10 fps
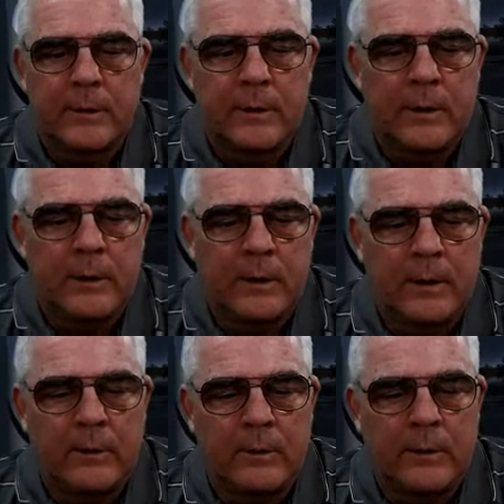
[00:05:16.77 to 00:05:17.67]
And I
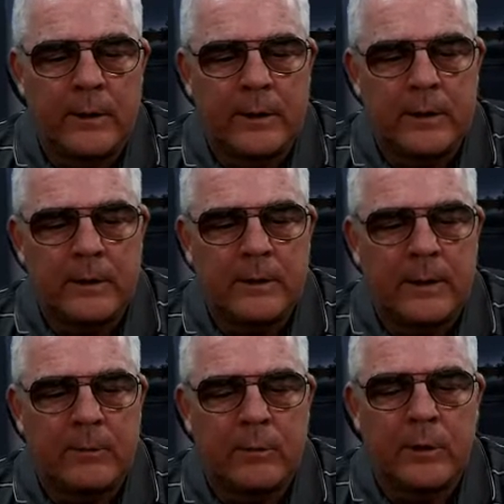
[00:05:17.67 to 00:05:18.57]
don't like
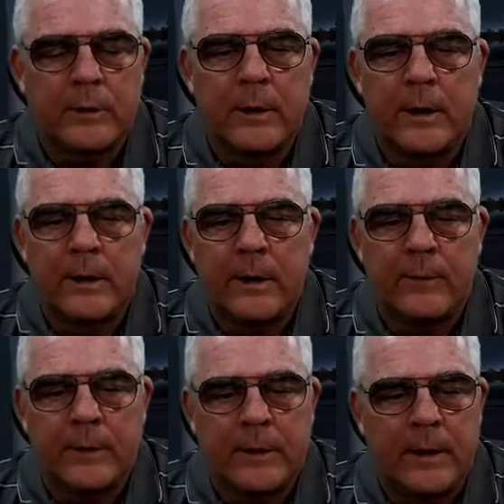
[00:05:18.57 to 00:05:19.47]
that rook not
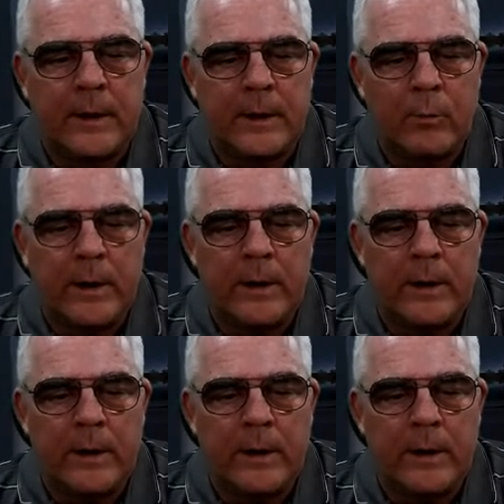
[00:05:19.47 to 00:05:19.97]
having any way